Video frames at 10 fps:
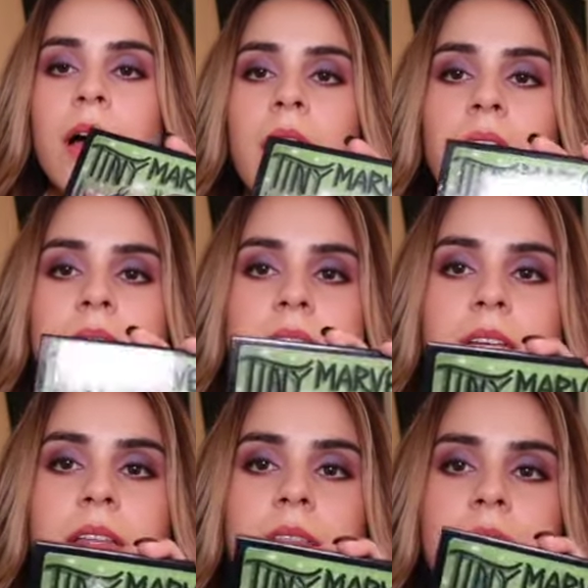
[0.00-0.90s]
have
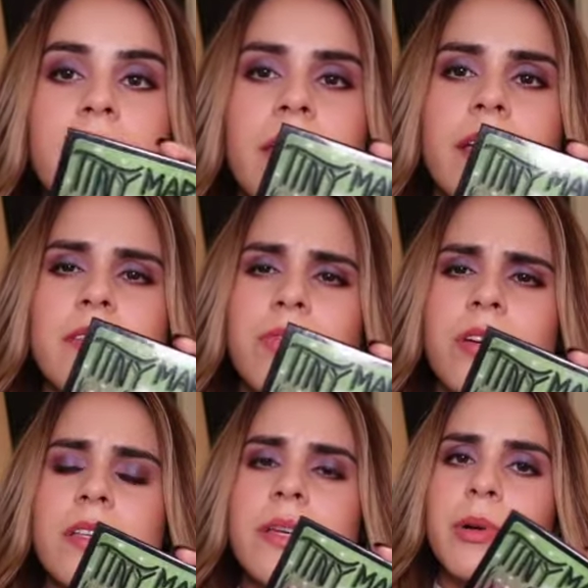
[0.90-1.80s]
said that they think it's
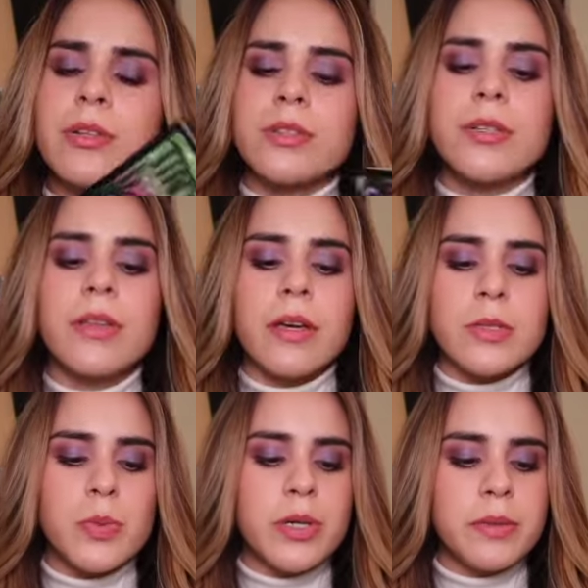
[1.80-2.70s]
very similar to
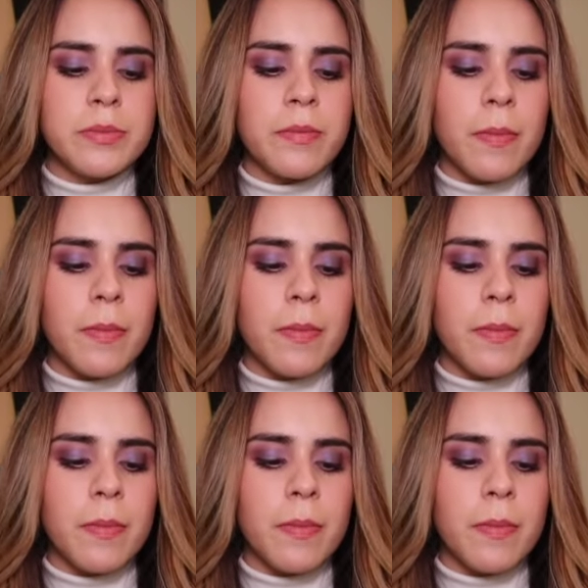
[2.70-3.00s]
this one.